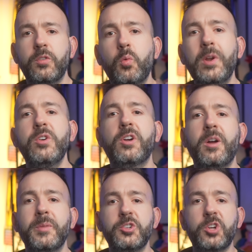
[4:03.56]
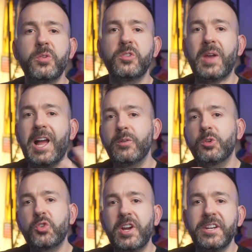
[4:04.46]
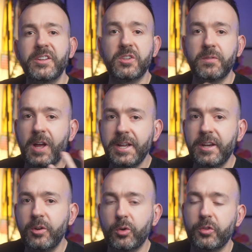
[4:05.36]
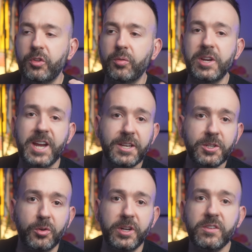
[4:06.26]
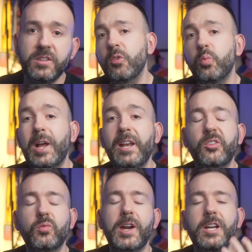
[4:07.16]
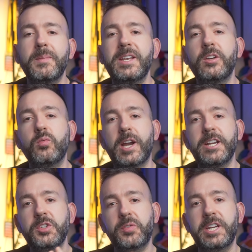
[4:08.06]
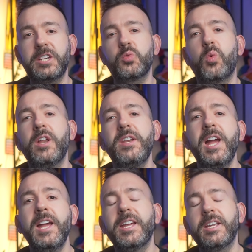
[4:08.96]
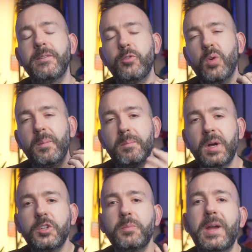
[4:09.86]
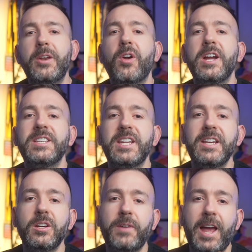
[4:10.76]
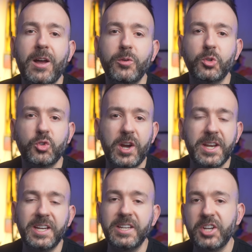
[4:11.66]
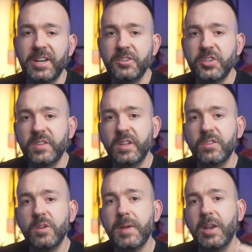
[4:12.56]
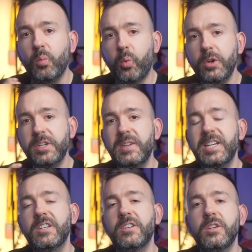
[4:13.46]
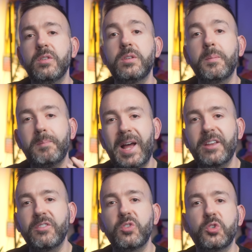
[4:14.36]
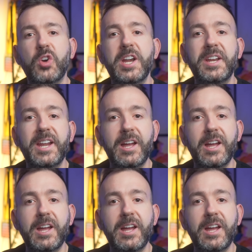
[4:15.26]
So when your Garmin shows you how your training is divided across the 3 categories, as well as a recommended range for each one, it gives you a much better idea of how you're training each energy system and what you need to do to balance your training